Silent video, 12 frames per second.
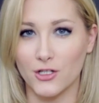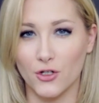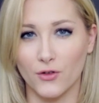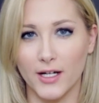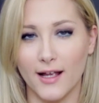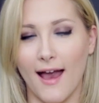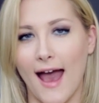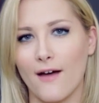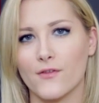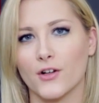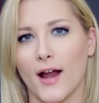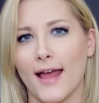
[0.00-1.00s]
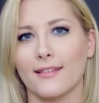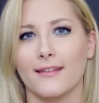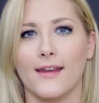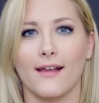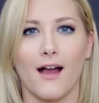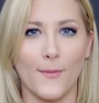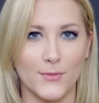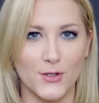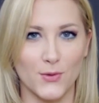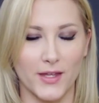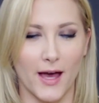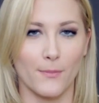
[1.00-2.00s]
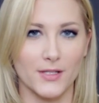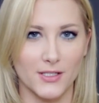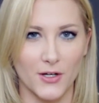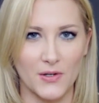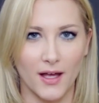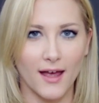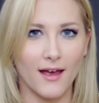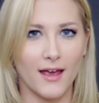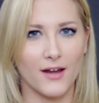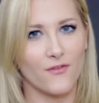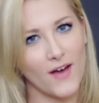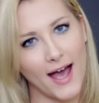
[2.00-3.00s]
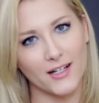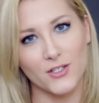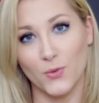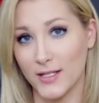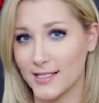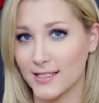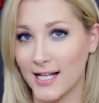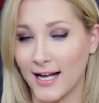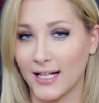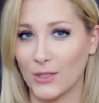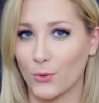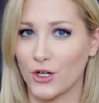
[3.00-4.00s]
during, after, and leading up to the episode. In fact, tweets containing the